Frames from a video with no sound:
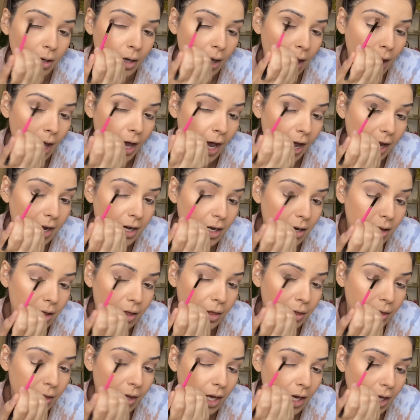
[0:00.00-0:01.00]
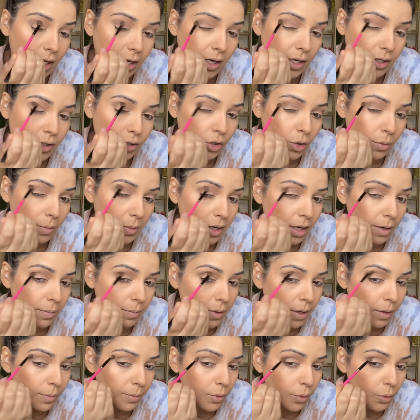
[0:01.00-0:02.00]
I didn't think like so many
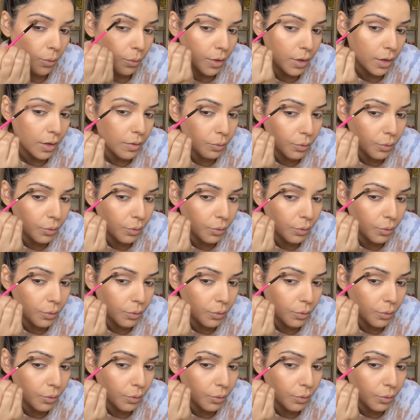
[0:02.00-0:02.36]
people would